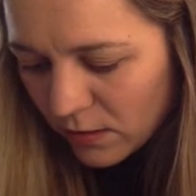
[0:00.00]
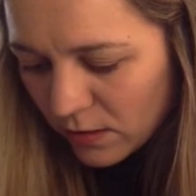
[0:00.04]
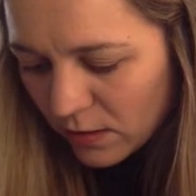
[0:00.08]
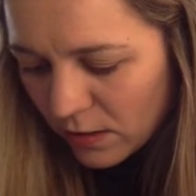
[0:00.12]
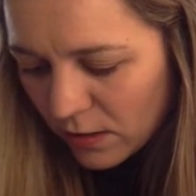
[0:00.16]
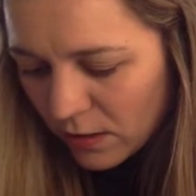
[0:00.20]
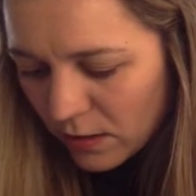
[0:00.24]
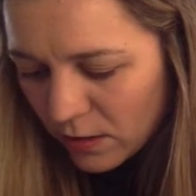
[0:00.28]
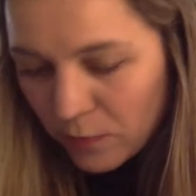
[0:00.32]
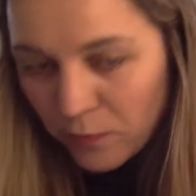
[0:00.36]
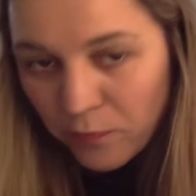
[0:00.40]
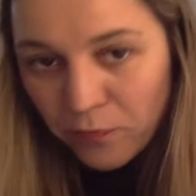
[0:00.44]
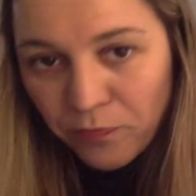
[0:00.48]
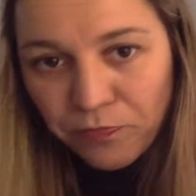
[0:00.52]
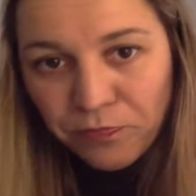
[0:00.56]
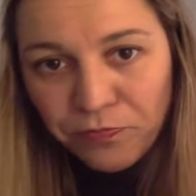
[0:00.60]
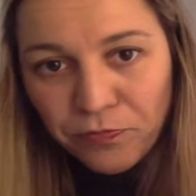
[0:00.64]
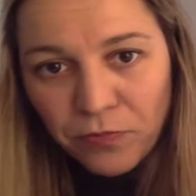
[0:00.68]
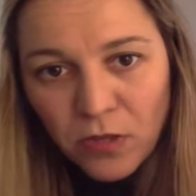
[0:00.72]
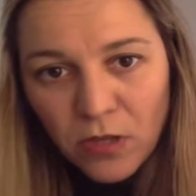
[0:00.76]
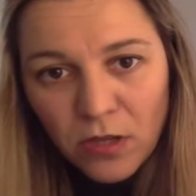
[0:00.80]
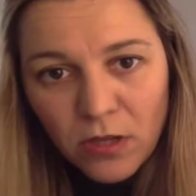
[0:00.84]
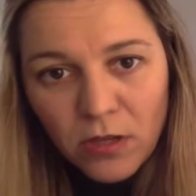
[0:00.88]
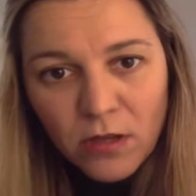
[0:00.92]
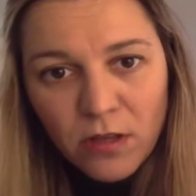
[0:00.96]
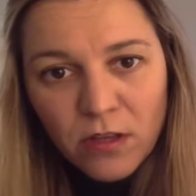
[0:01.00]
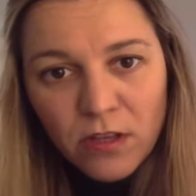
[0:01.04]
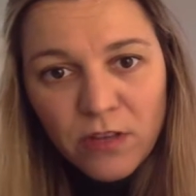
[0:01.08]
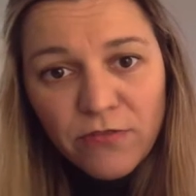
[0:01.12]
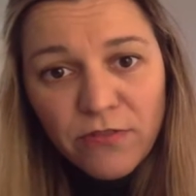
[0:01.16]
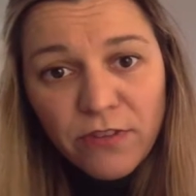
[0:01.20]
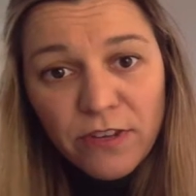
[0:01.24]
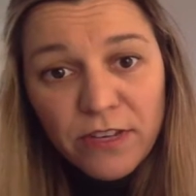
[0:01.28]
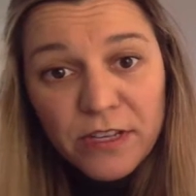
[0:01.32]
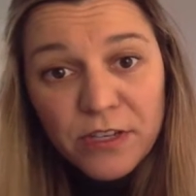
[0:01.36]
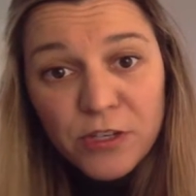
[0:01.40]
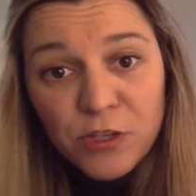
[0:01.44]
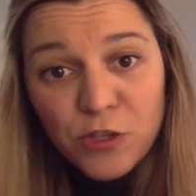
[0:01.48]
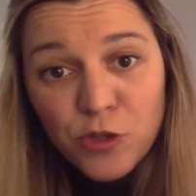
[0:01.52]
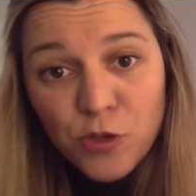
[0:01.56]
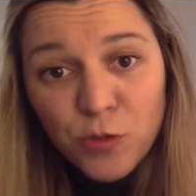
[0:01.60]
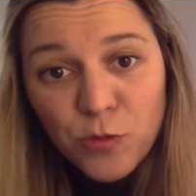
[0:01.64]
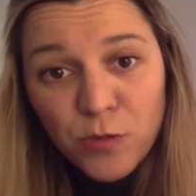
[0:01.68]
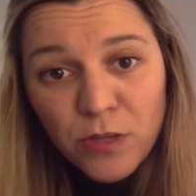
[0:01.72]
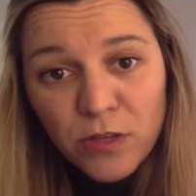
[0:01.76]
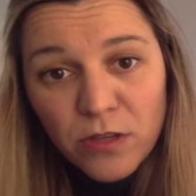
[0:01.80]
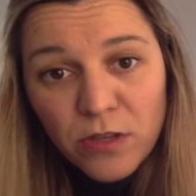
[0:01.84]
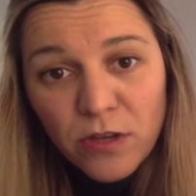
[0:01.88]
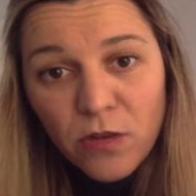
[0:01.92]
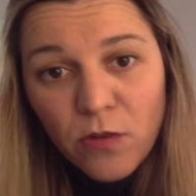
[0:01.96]
Um, If I
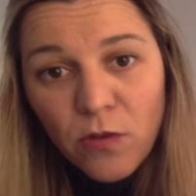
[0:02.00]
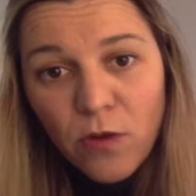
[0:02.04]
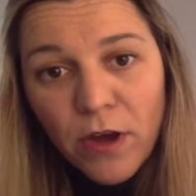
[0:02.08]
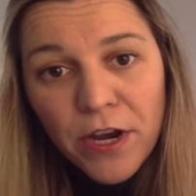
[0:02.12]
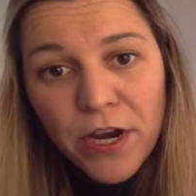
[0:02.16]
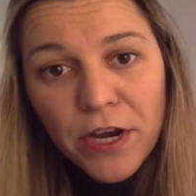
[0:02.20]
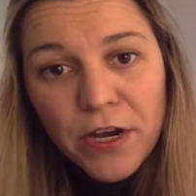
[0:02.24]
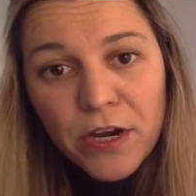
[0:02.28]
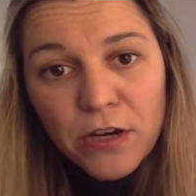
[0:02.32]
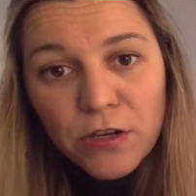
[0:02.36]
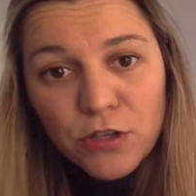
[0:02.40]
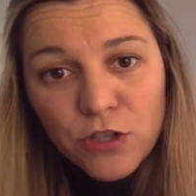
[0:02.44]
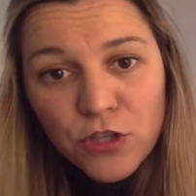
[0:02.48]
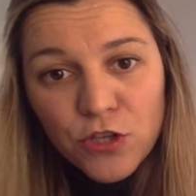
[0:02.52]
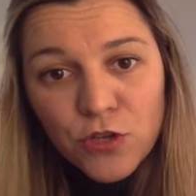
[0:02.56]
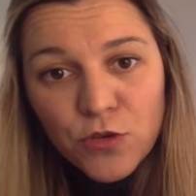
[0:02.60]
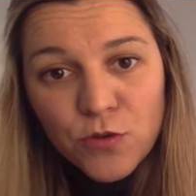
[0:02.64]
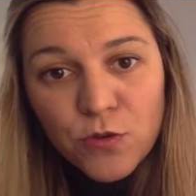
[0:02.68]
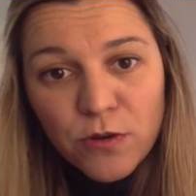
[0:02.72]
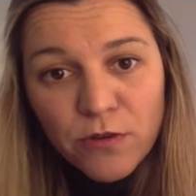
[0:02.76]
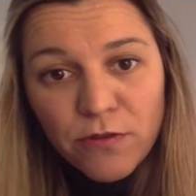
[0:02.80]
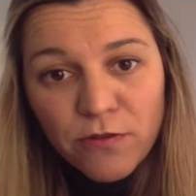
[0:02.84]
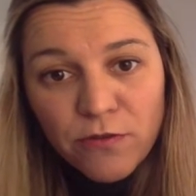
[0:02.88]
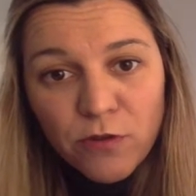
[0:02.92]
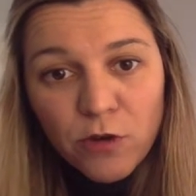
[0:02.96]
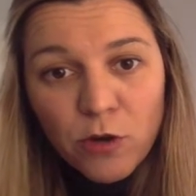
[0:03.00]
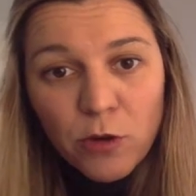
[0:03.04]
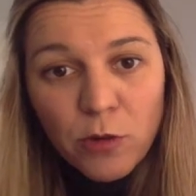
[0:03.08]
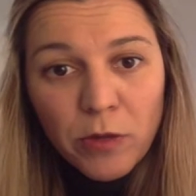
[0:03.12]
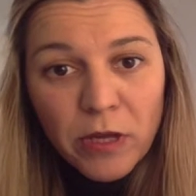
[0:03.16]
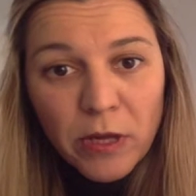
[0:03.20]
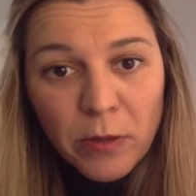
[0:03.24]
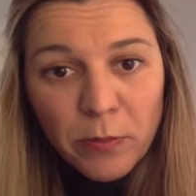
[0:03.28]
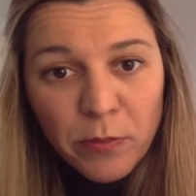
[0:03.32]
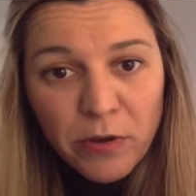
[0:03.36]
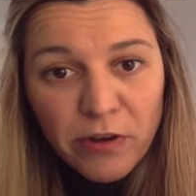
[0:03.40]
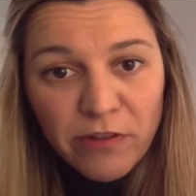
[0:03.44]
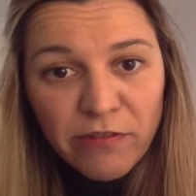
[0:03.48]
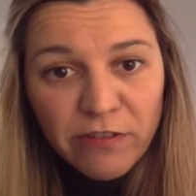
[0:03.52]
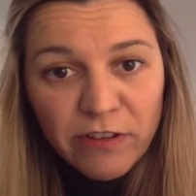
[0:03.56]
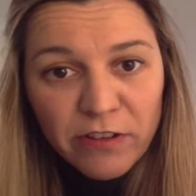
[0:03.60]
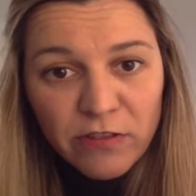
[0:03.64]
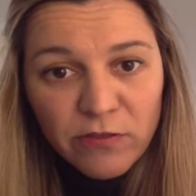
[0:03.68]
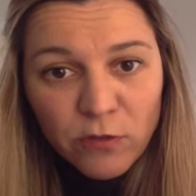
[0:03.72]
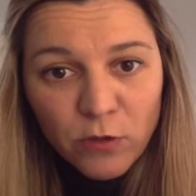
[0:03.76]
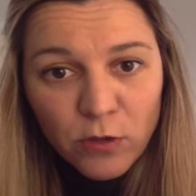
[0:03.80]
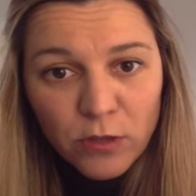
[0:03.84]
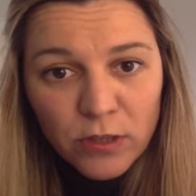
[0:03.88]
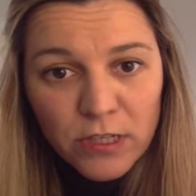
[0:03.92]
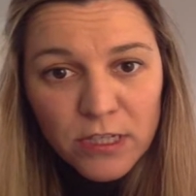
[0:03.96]
assume that R one and R two are forming a
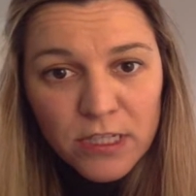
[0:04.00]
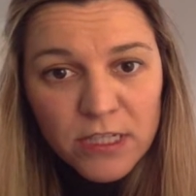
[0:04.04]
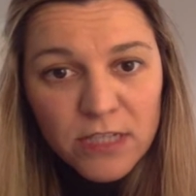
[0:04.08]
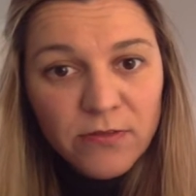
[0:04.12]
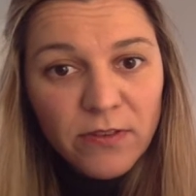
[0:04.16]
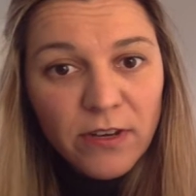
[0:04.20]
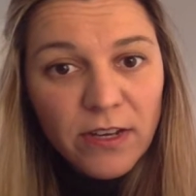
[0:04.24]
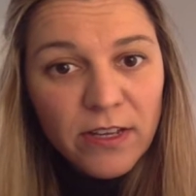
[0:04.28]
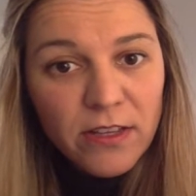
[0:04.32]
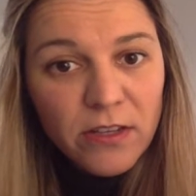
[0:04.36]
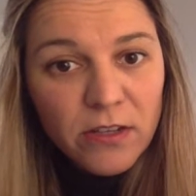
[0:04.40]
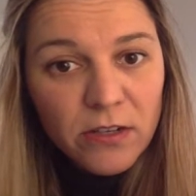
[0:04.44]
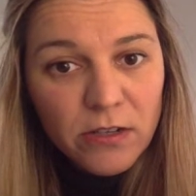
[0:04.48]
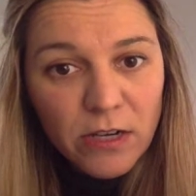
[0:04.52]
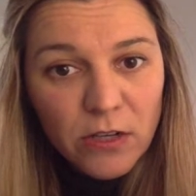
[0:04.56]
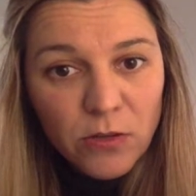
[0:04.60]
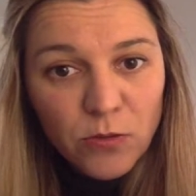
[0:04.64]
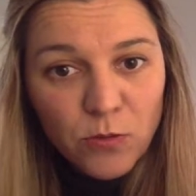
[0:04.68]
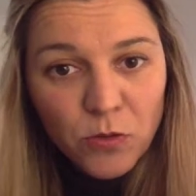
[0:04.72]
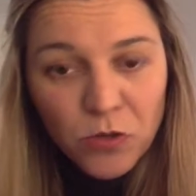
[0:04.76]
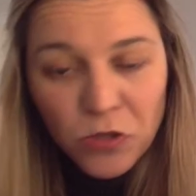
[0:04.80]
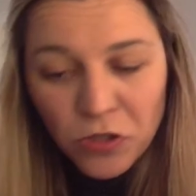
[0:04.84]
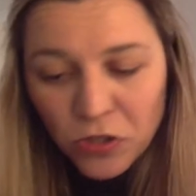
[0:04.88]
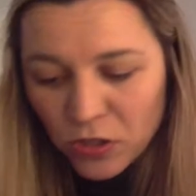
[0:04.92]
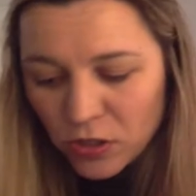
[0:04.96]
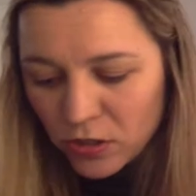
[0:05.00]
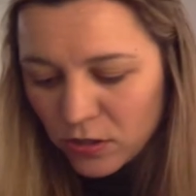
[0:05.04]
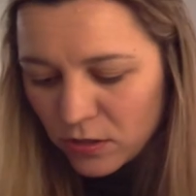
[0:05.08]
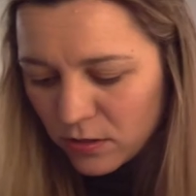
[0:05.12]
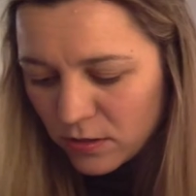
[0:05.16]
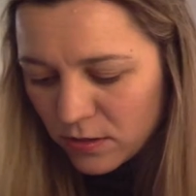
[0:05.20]
perfect voltage divider network,